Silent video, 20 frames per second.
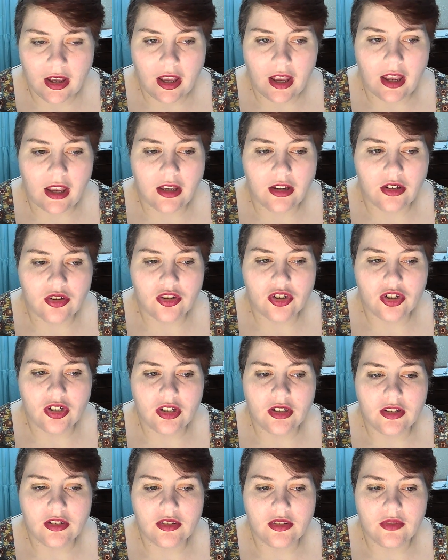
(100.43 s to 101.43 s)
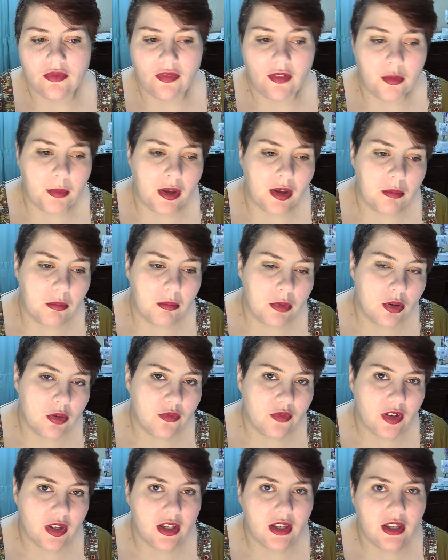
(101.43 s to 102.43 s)
and she's filming a
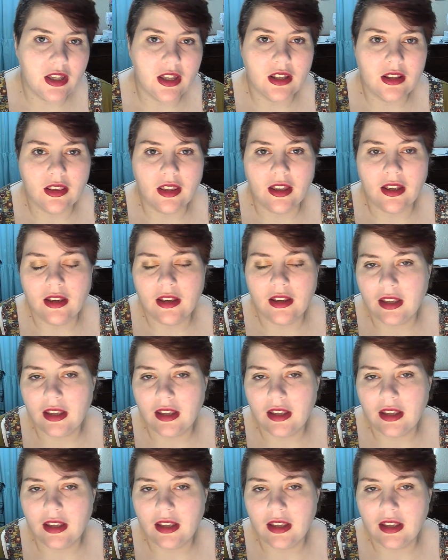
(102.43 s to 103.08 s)
movie and, like,